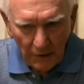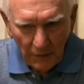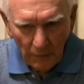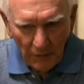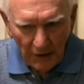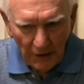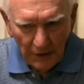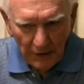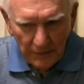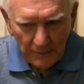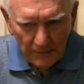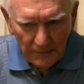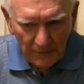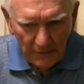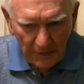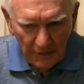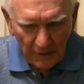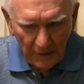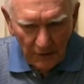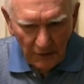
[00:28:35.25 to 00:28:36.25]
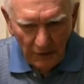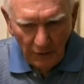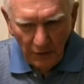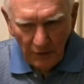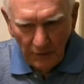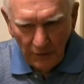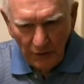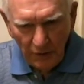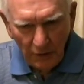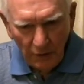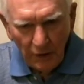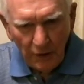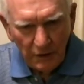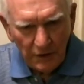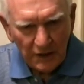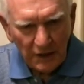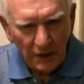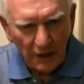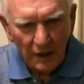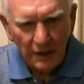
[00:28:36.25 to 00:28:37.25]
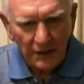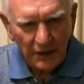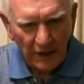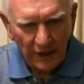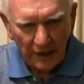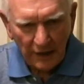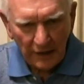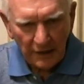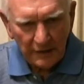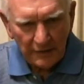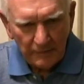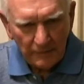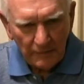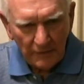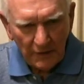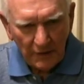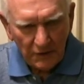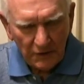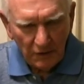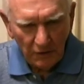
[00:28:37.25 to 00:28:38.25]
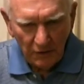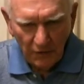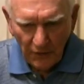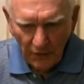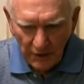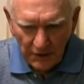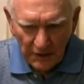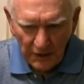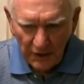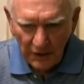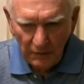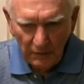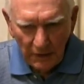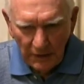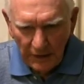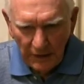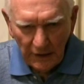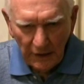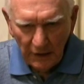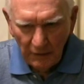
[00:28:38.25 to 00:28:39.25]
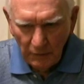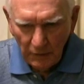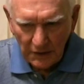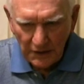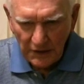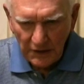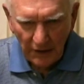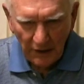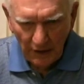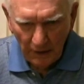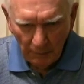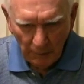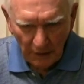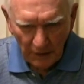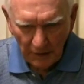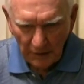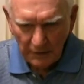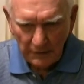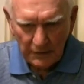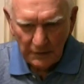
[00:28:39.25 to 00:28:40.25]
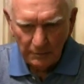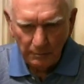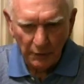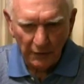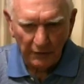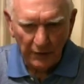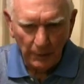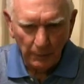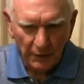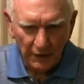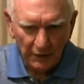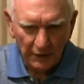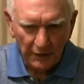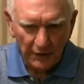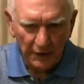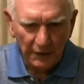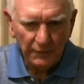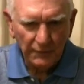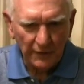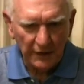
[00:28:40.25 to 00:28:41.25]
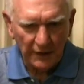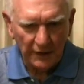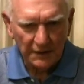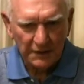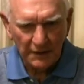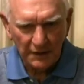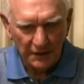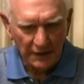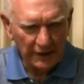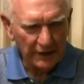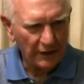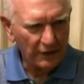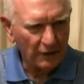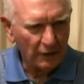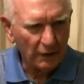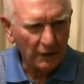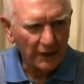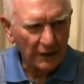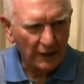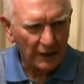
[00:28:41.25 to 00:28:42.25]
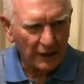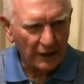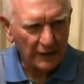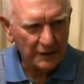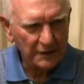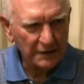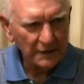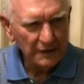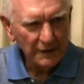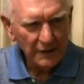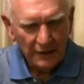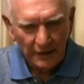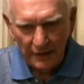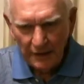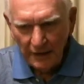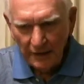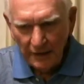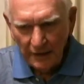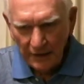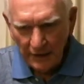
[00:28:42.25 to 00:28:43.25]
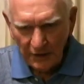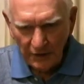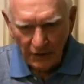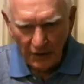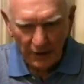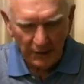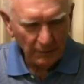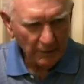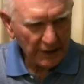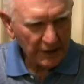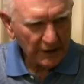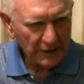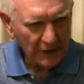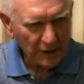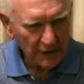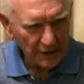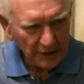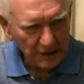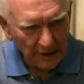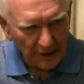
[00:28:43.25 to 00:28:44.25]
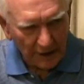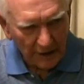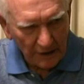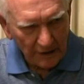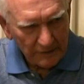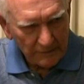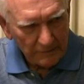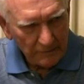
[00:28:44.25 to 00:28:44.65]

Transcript: but you you lose contact. So the first thing we did was set up a perimeter defense and get organized and try to make contact